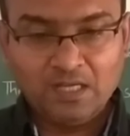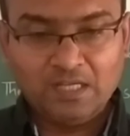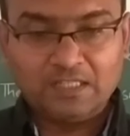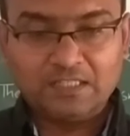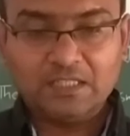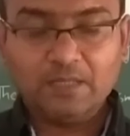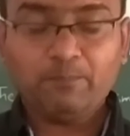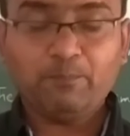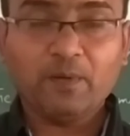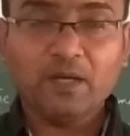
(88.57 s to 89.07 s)

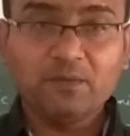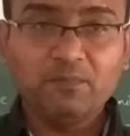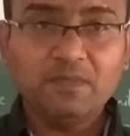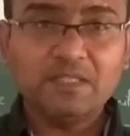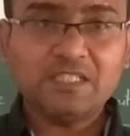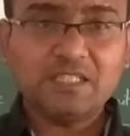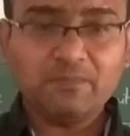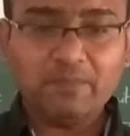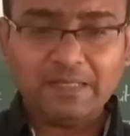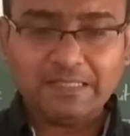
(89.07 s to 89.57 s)
The
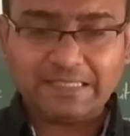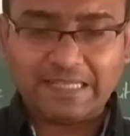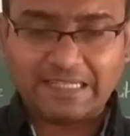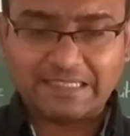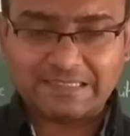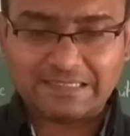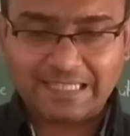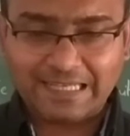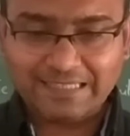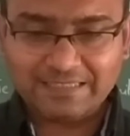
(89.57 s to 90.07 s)
permissible
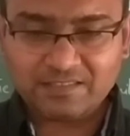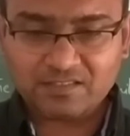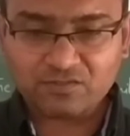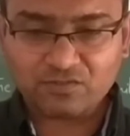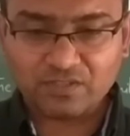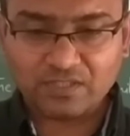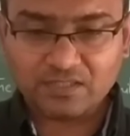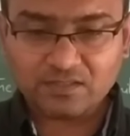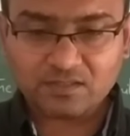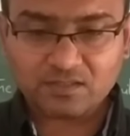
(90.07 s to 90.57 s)
tensile
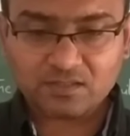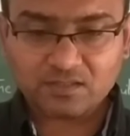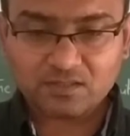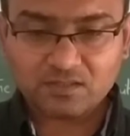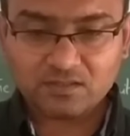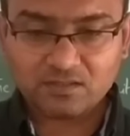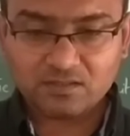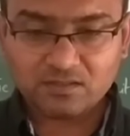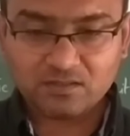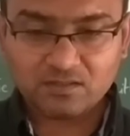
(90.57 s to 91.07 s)
stress
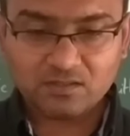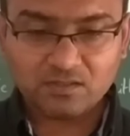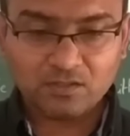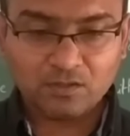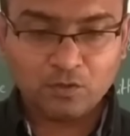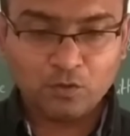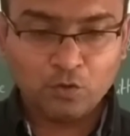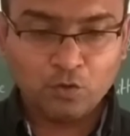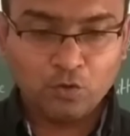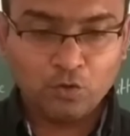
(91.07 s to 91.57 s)

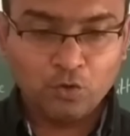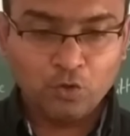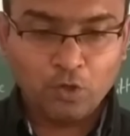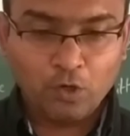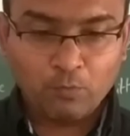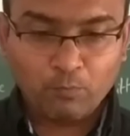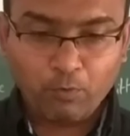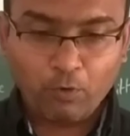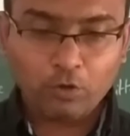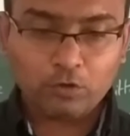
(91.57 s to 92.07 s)

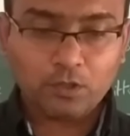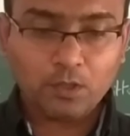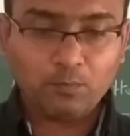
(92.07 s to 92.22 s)
for the